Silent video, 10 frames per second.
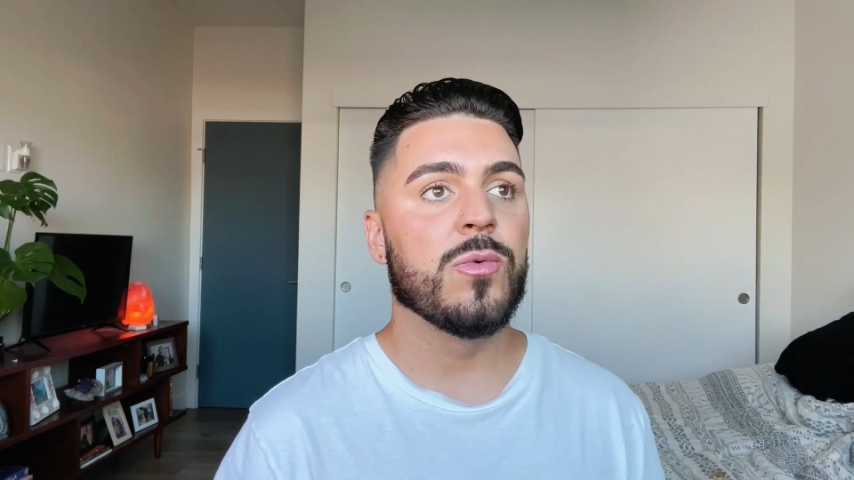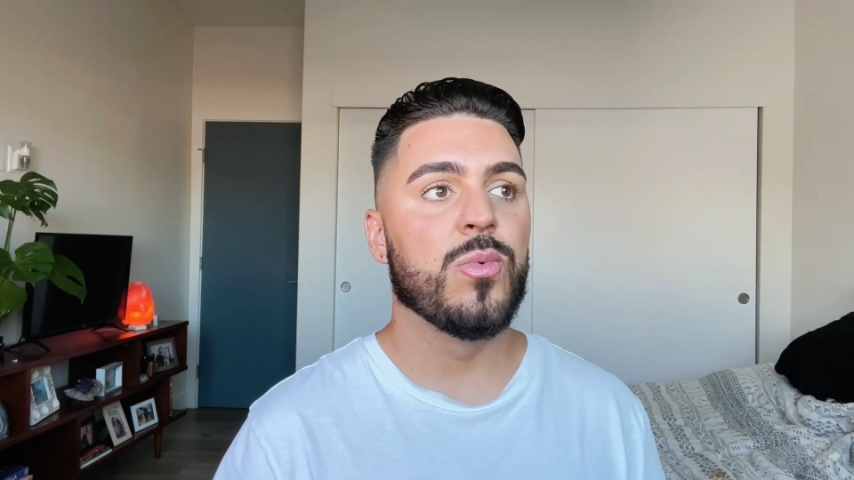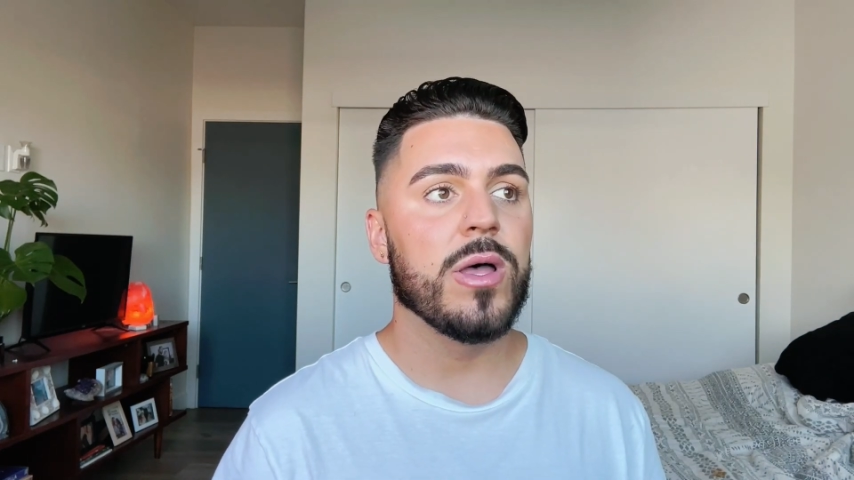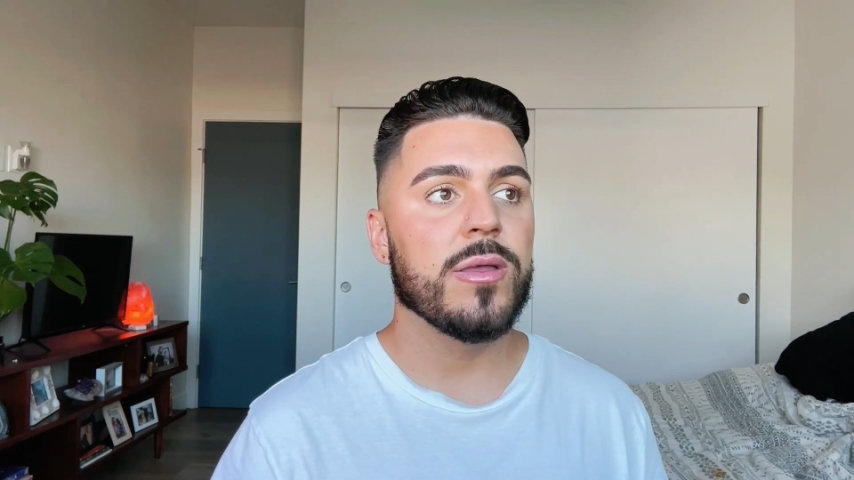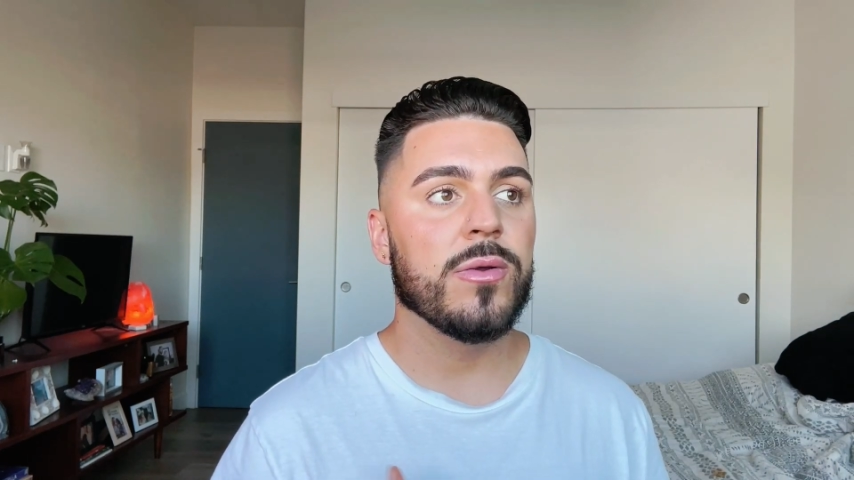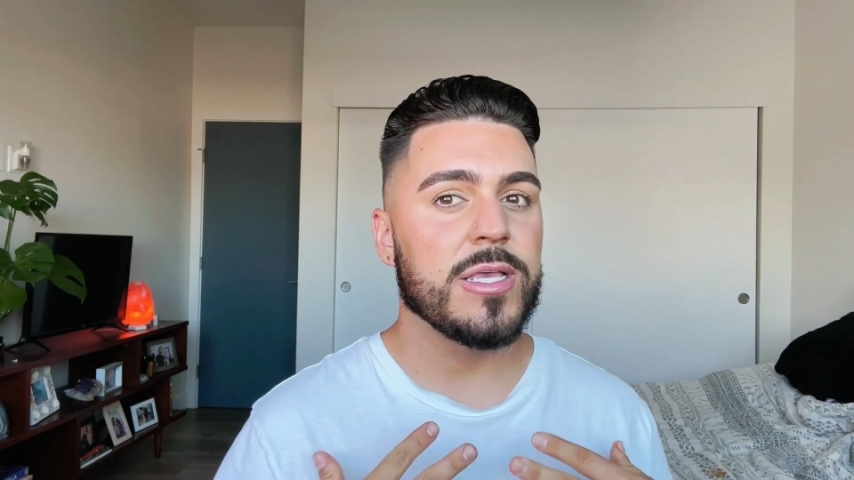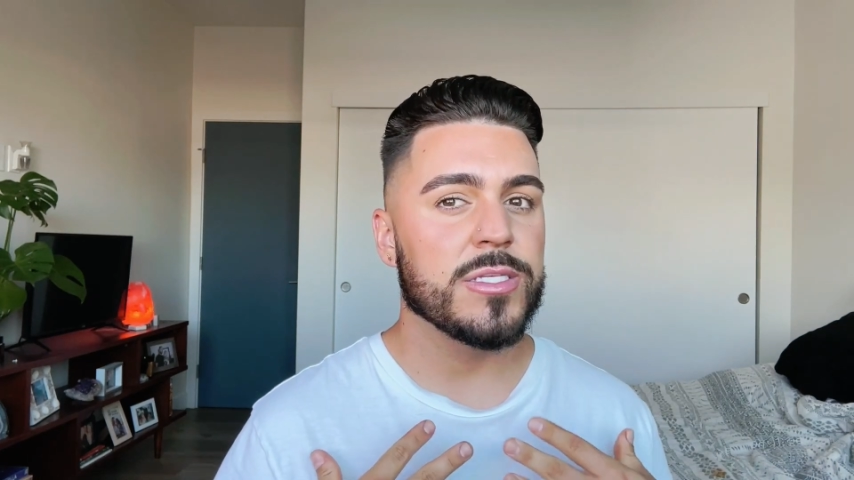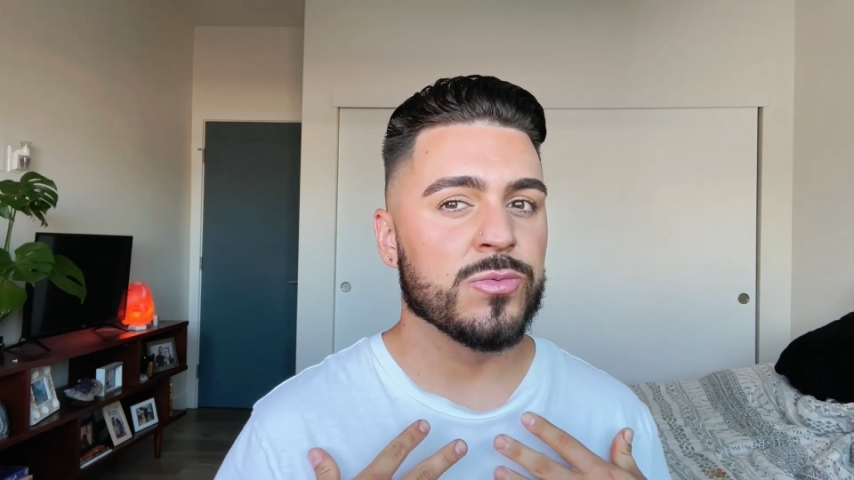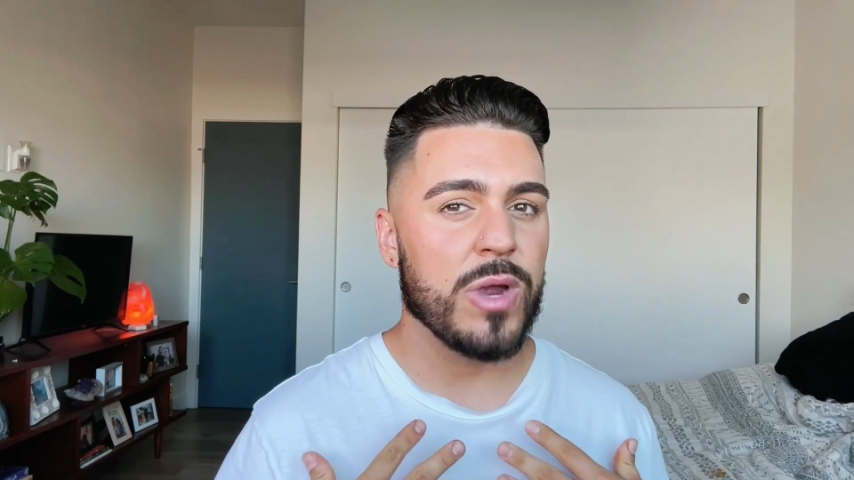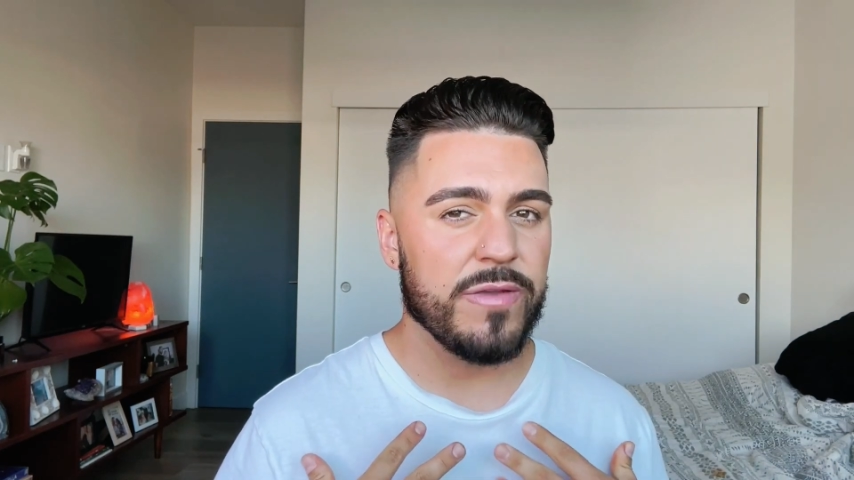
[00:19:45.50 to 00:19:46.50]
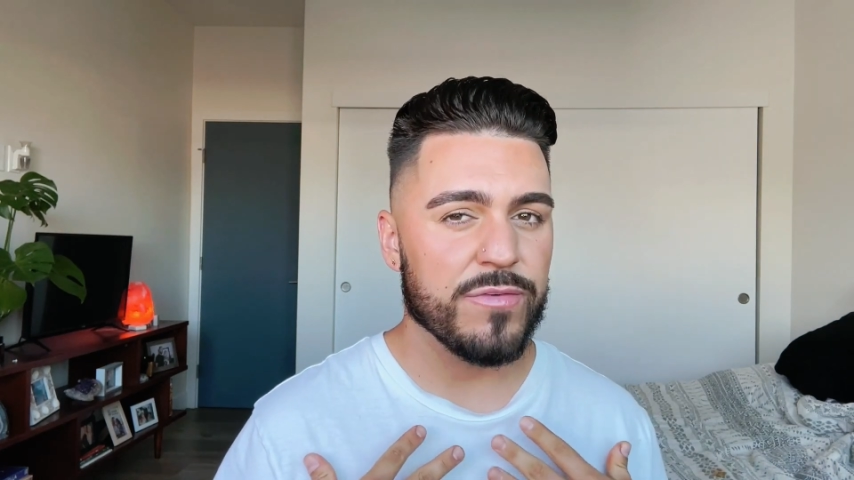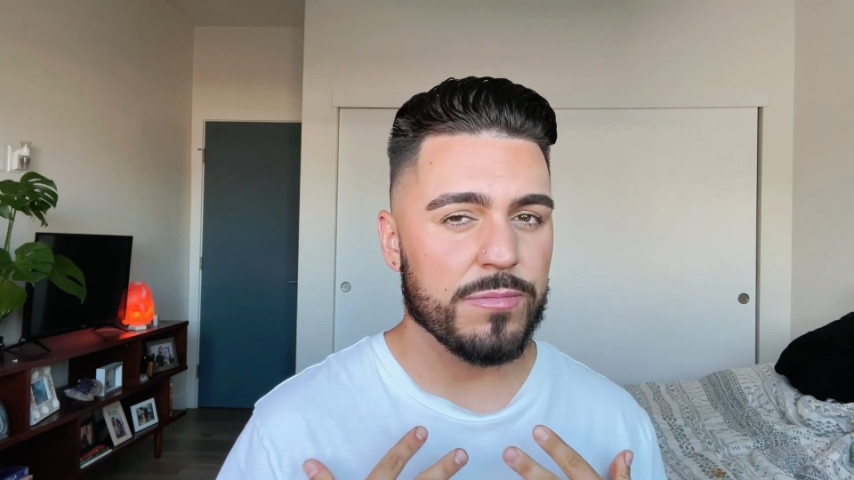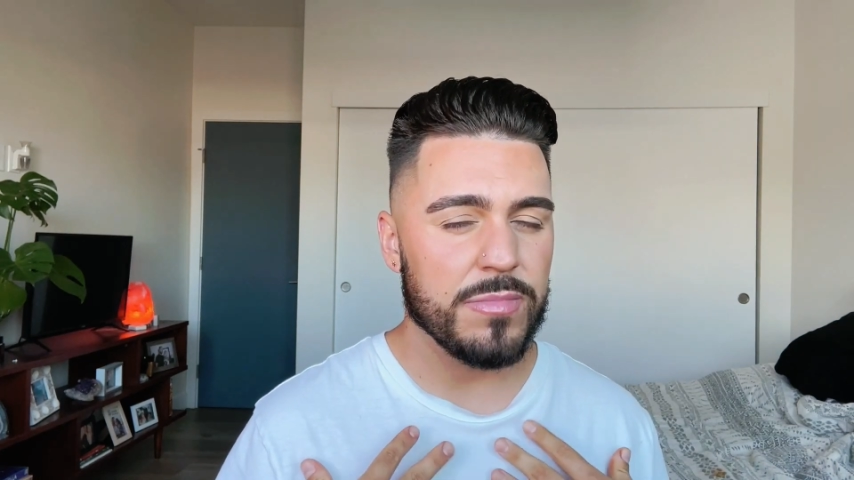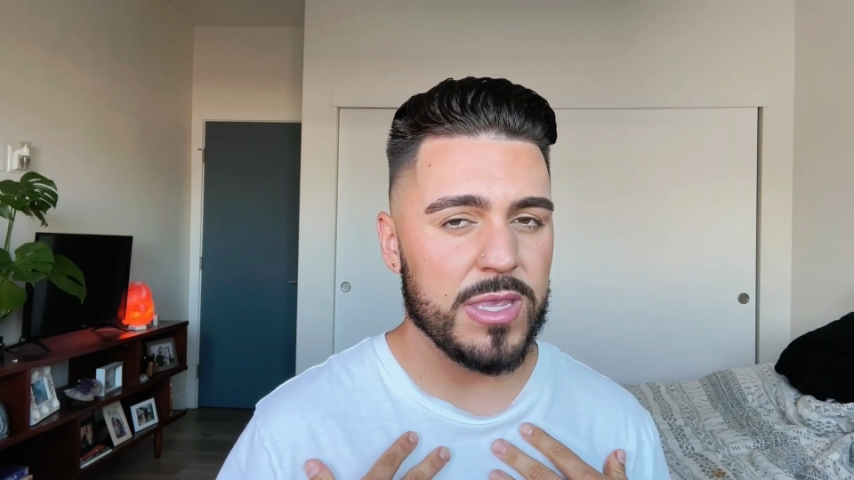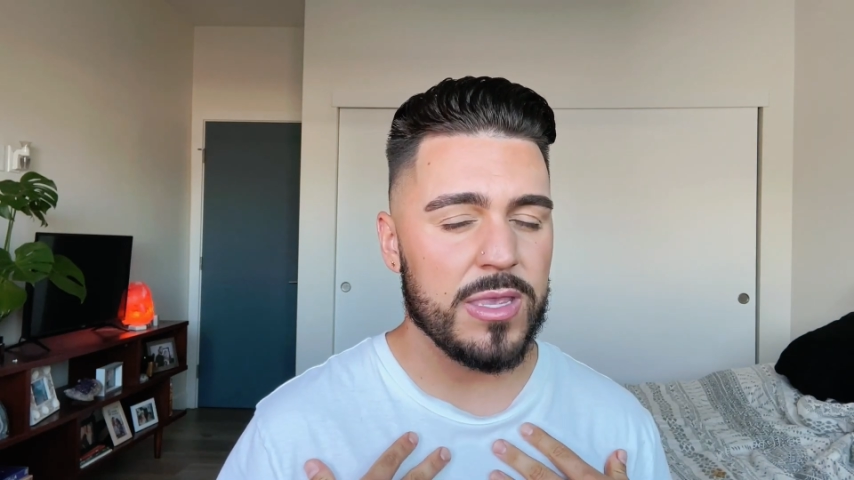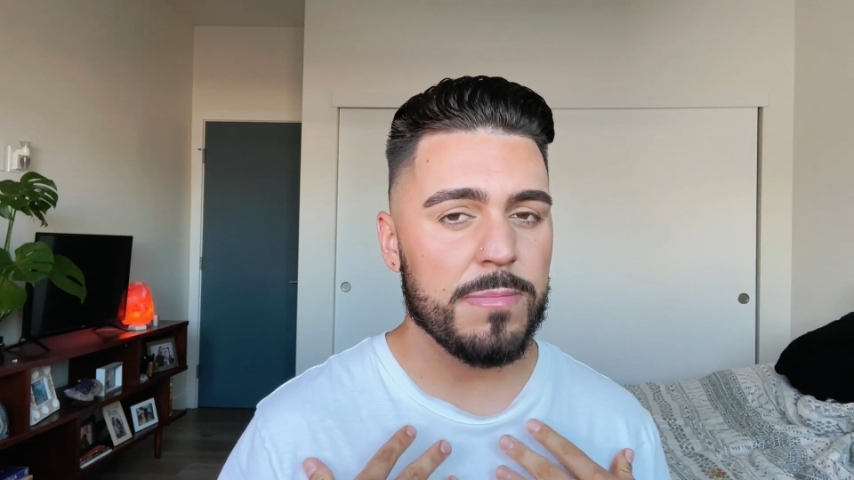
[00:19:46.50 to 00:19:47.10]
what is right for me